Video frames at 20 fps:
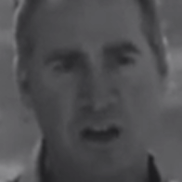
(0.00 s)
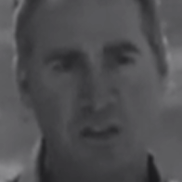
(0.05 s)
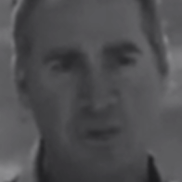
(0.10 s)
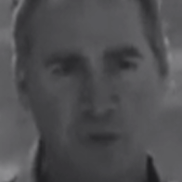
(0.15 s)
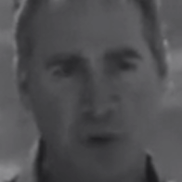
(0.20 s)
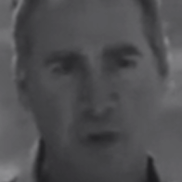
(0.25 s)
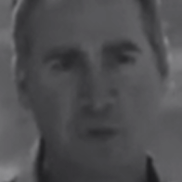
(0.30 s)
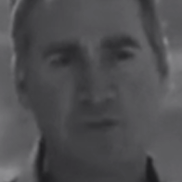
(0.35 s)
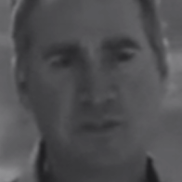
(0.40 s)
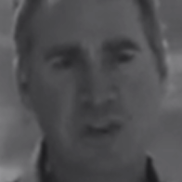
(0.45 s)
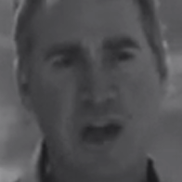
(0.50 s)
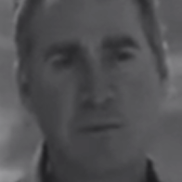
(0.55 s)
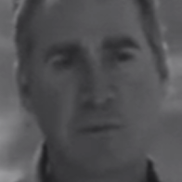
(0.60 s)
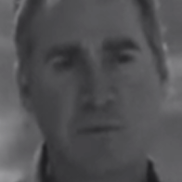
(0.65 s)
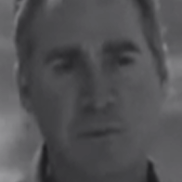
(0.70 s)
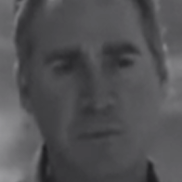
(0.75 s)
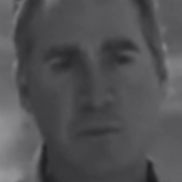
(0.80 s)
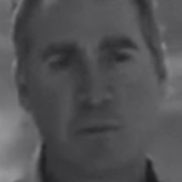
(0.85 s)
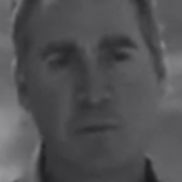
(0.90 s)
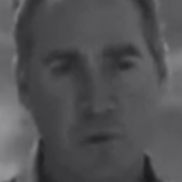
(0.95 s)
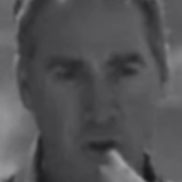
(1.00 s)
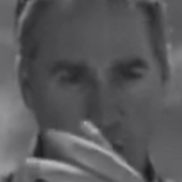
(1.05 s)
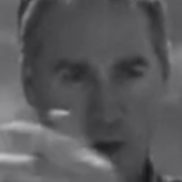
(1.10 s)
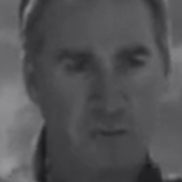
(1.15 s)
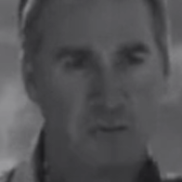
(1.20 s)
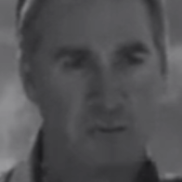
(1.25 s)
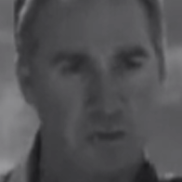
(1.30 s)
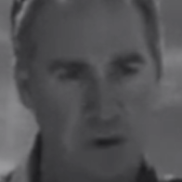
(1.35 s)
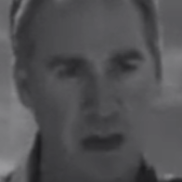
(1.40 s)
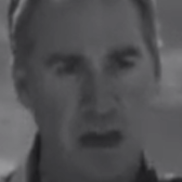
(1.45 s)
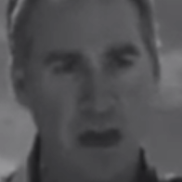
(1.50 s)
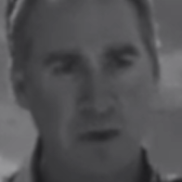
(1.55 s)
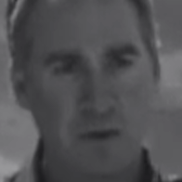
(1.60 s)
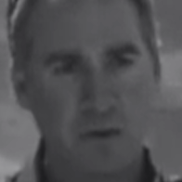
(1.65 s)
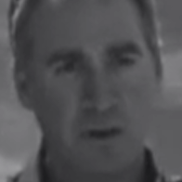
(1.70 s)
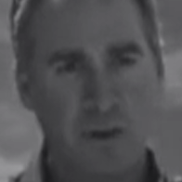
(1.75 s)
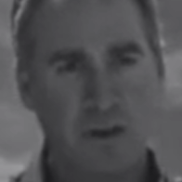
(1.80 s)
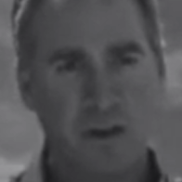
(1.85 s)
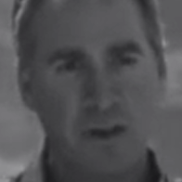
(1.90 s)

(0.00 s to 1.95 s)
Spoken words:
Those type of people are also now